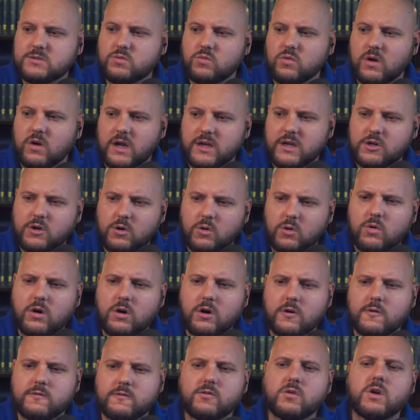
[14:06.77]
where I go
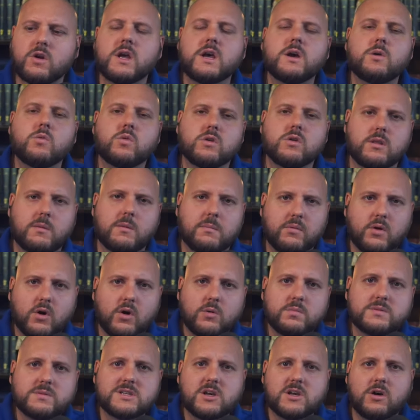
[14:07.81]
over where the
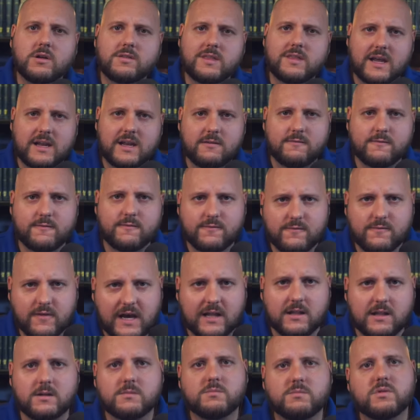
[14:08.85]
Pope taught that
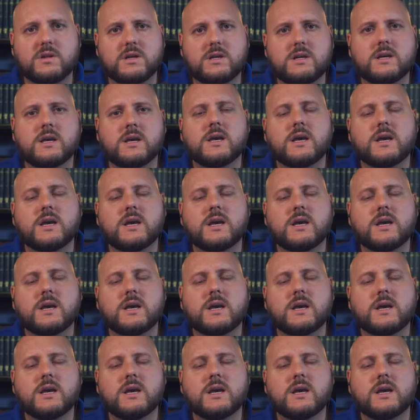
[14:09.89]
infallibly.